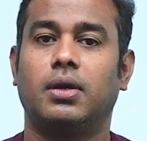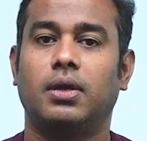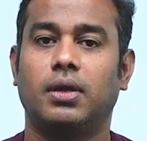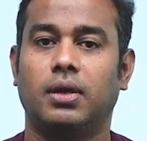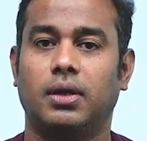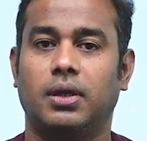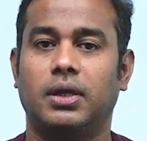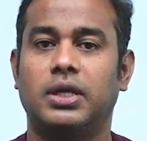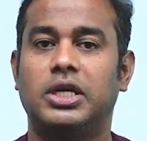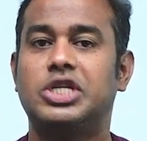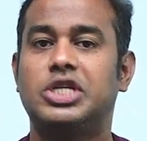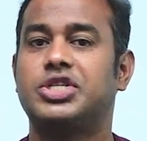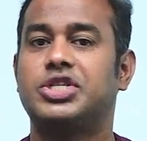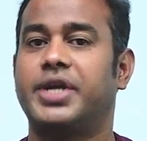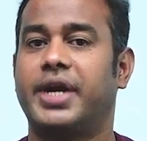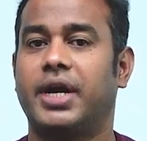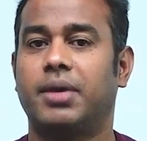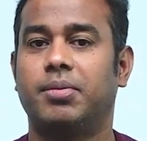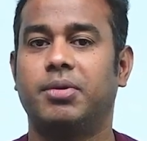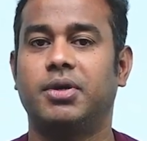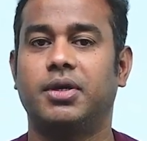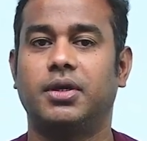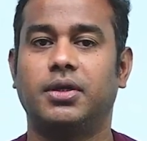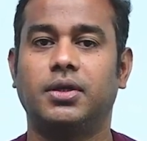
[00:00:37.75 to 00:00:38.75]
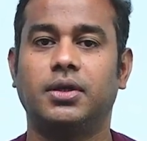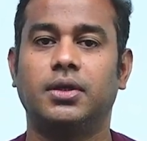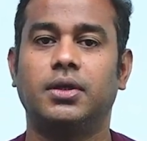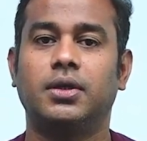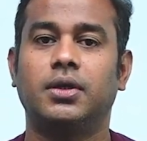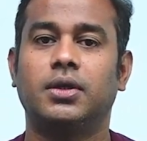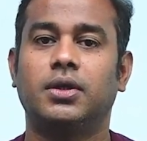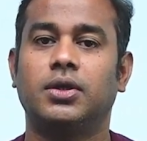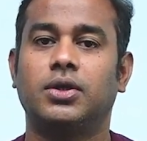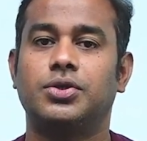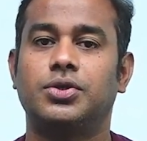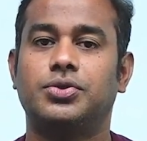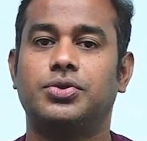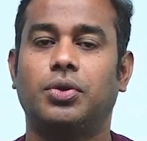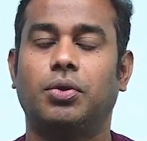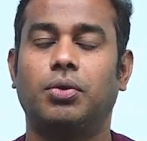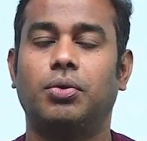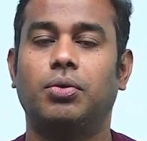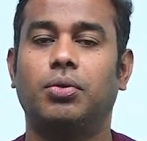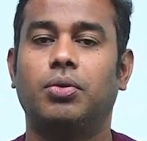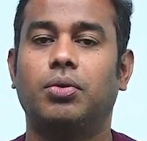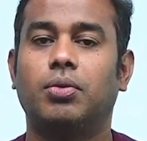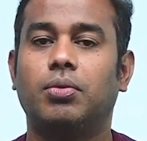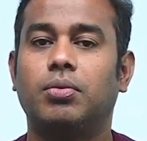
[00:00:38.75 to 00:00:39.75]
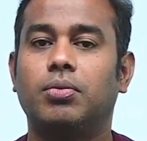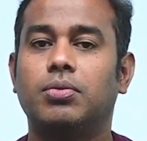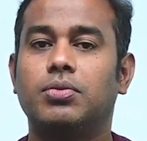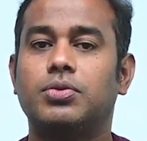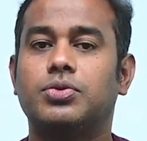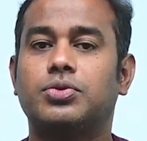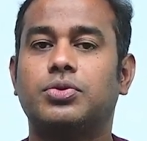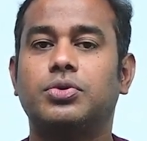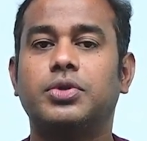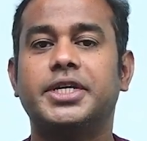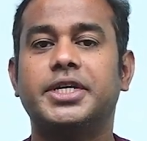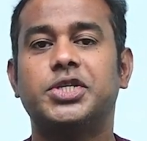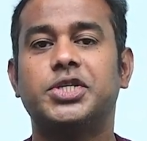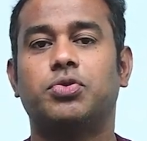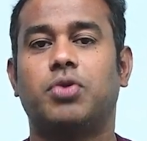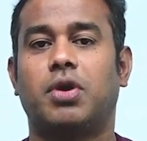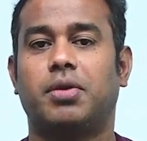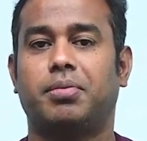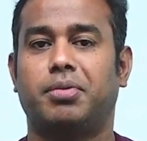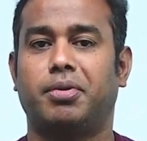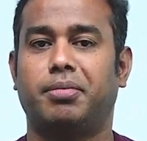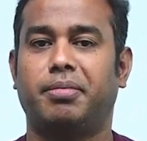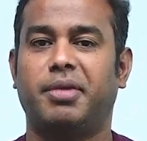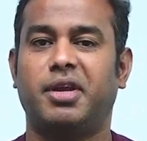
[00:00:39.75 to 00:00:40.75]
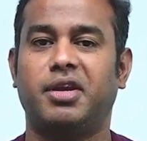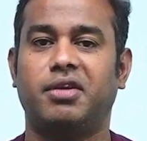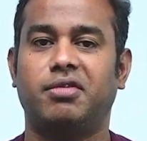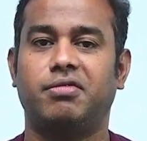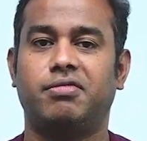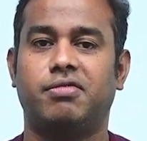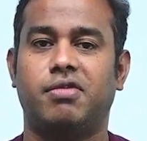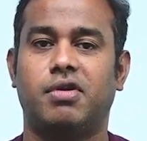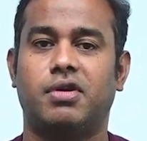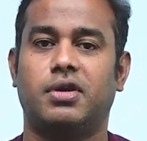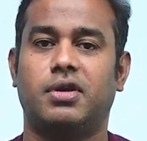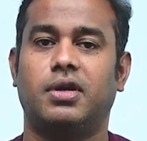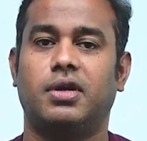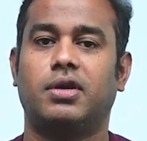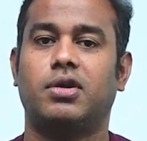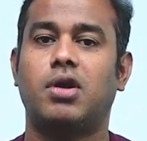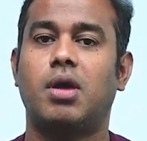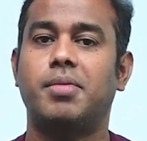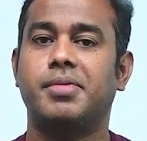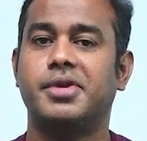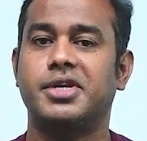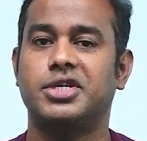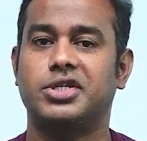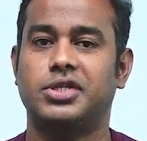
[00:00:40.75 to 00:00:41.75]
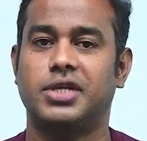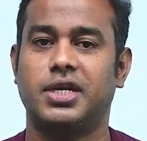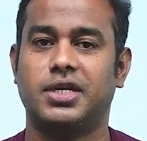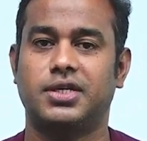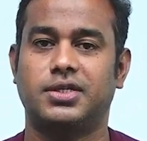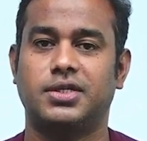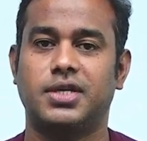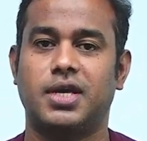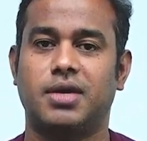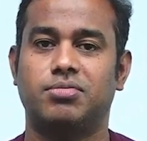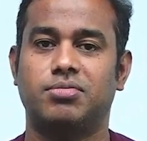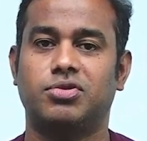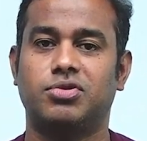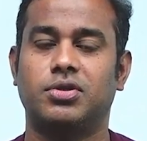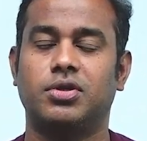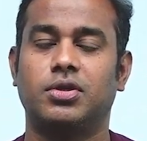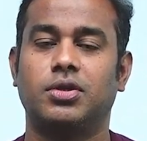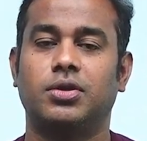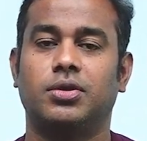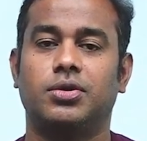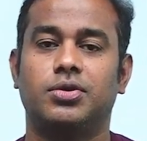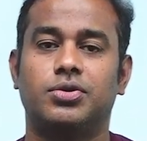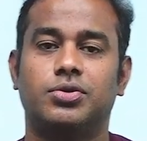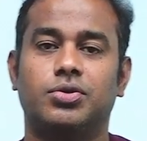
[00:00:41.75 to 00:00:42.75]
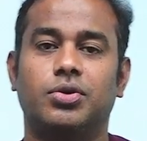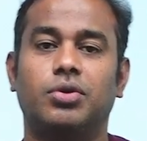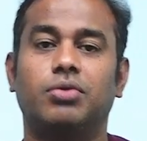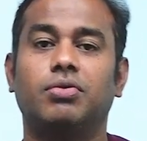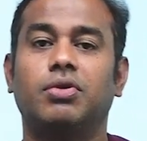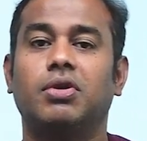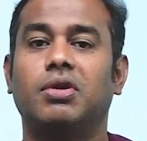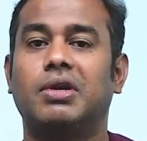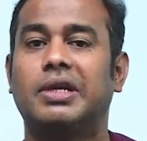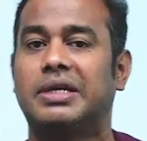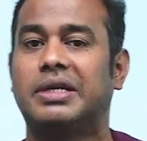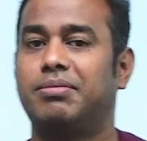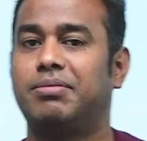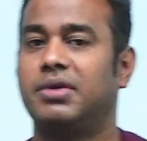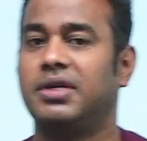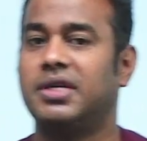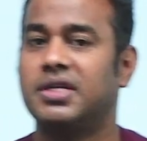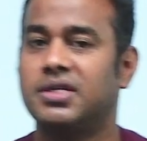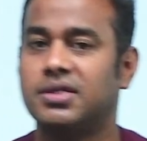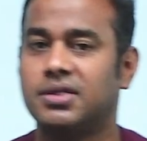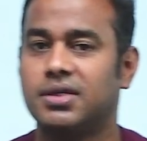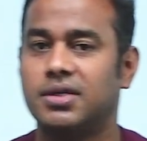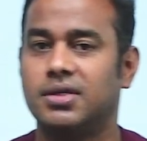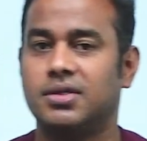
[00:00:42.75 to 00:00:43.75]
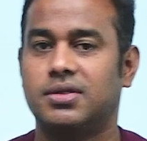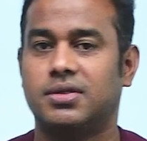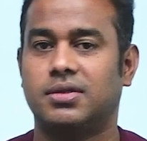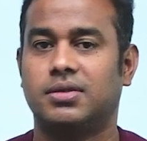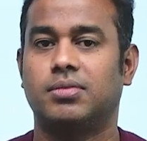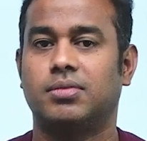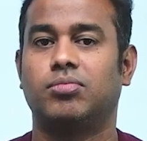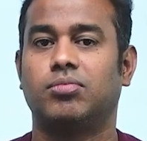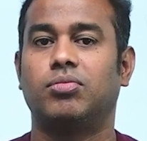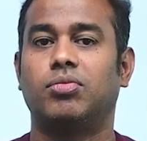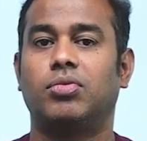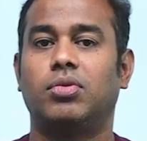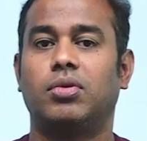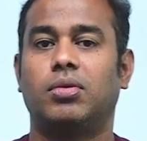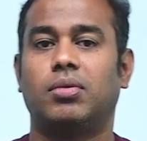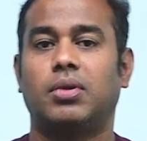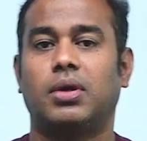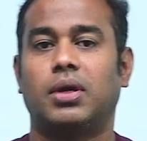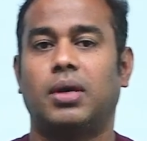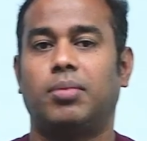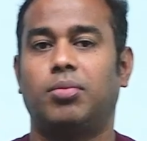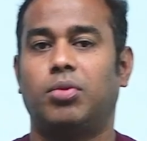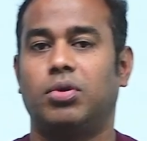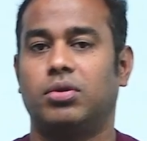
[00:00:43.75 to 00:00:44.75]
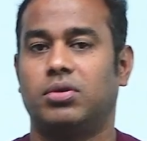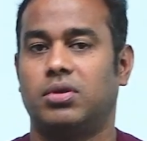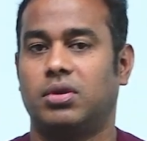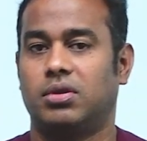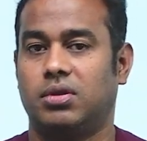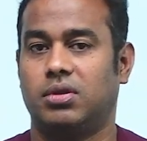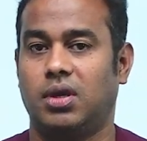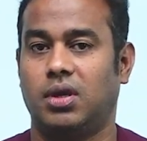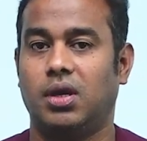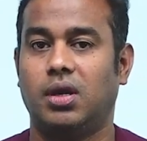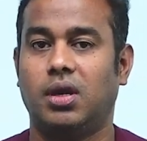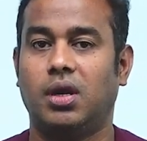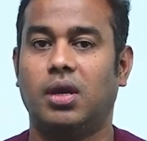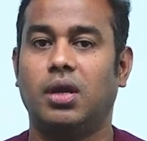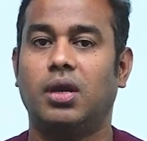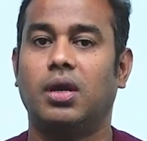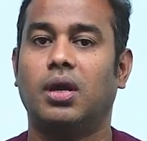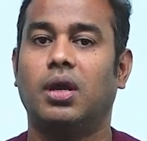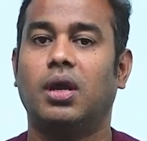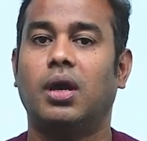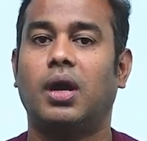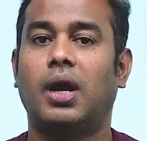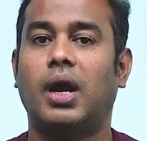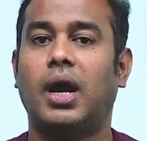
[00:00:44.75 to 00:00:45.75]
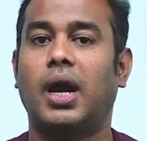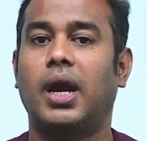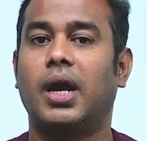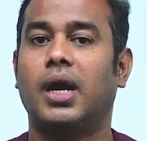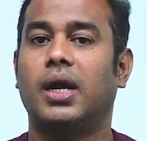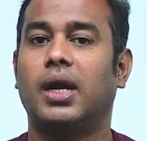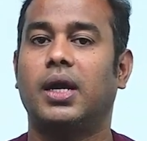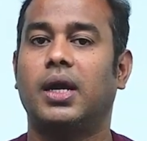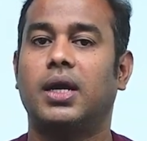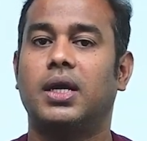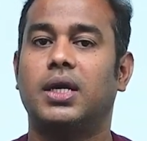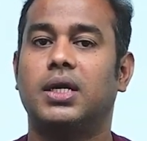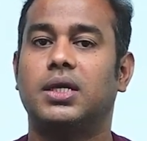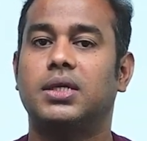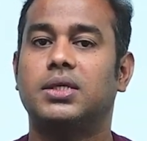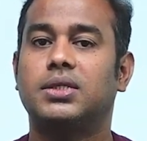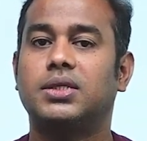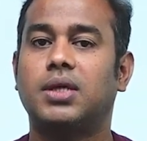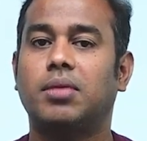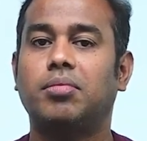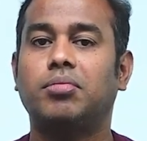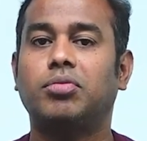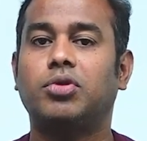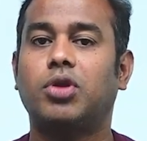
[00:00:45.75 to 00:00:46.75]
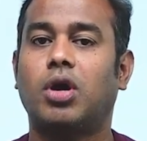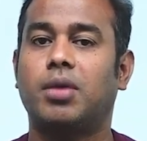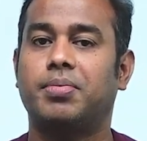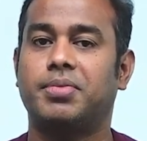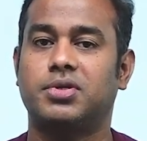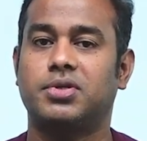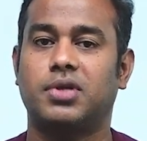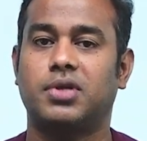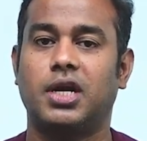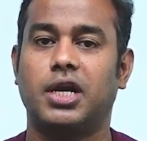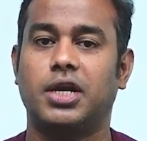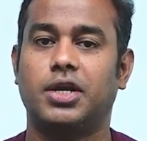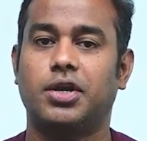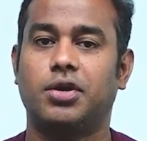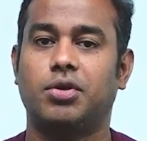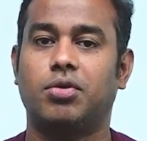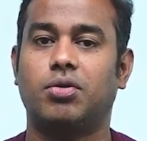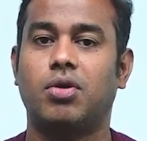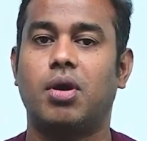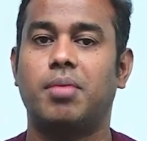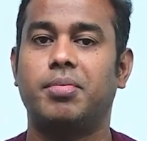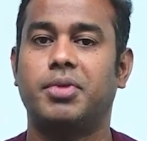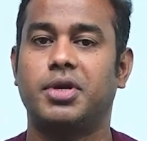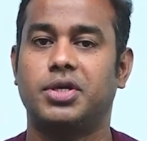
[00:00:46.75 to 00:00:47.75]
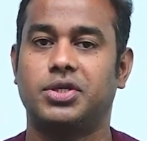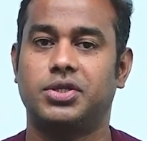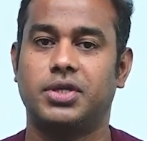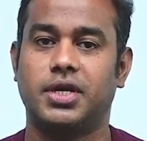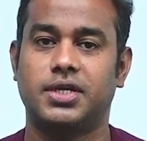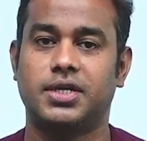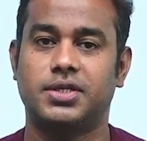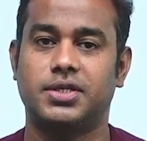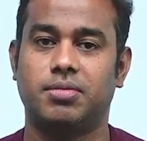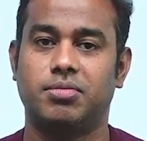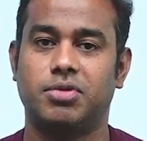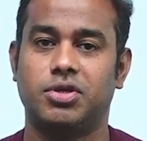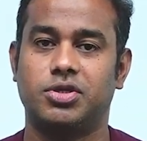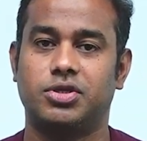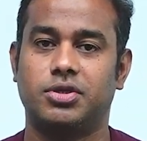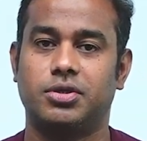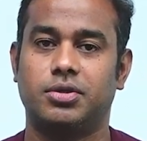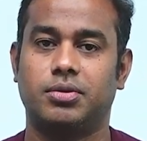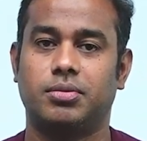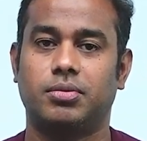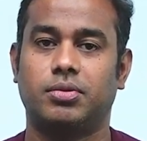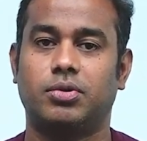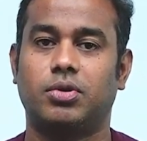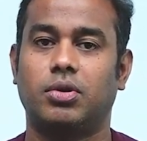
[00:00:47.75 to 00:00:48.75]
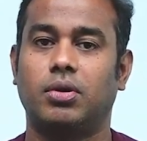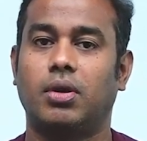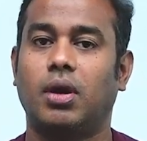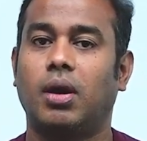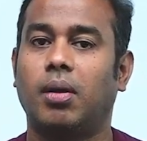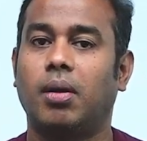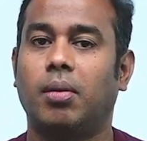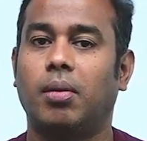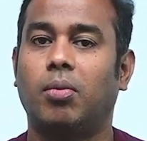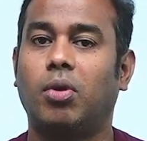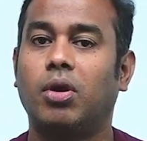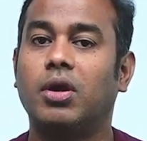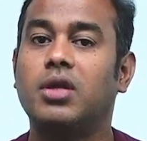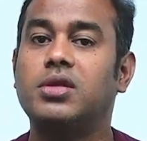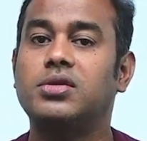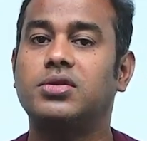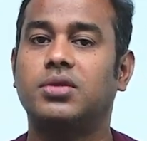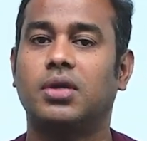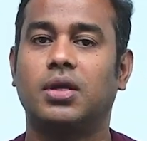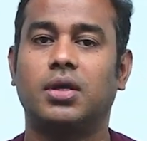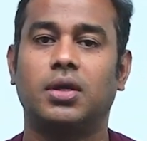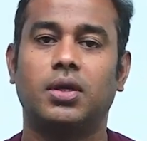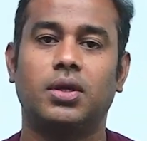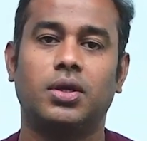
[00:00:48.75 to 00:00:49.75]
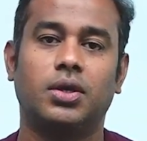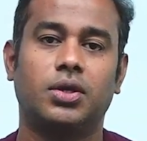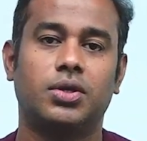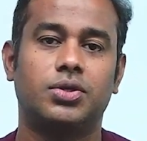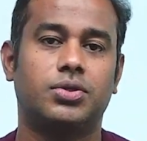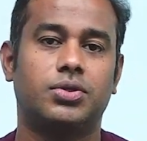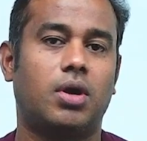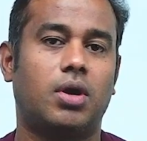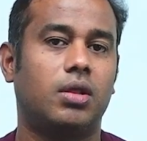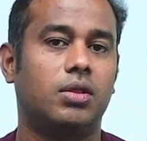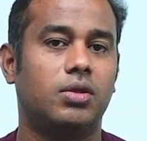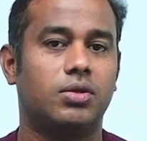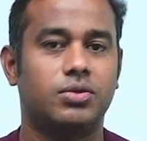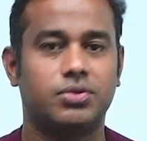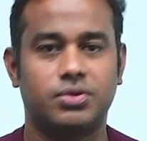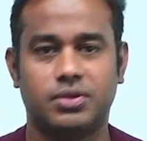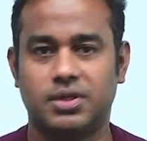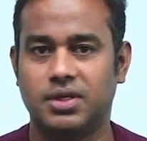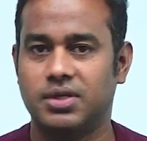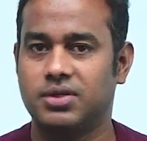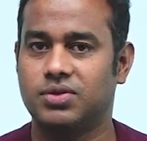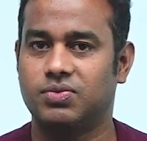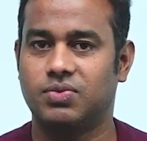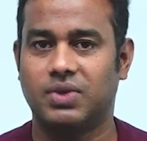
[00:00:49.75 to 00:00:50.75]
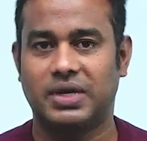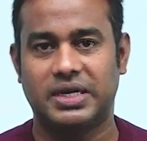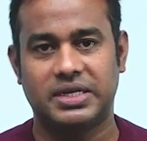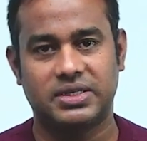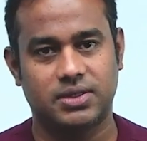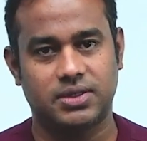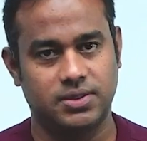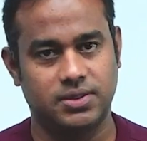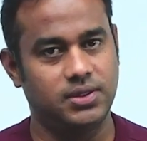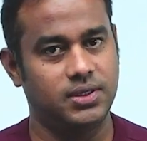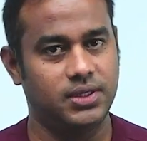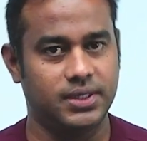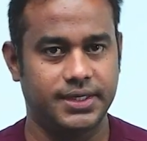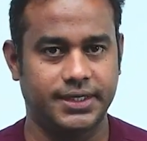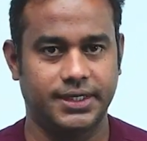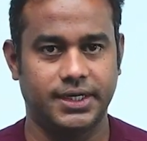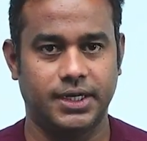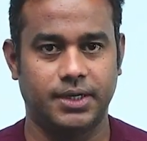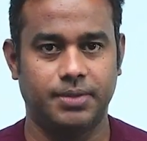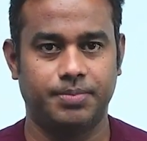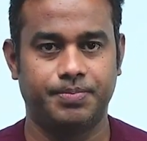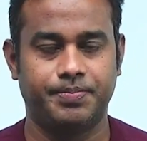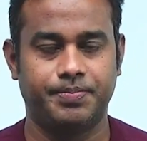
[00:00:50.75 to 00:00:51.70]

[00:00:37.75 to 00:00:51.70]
English grammar. So students who are preparing for competition exams, so we'll discuss about the theory and some topics related to competition examination models. So all those things we'll discuss in detail.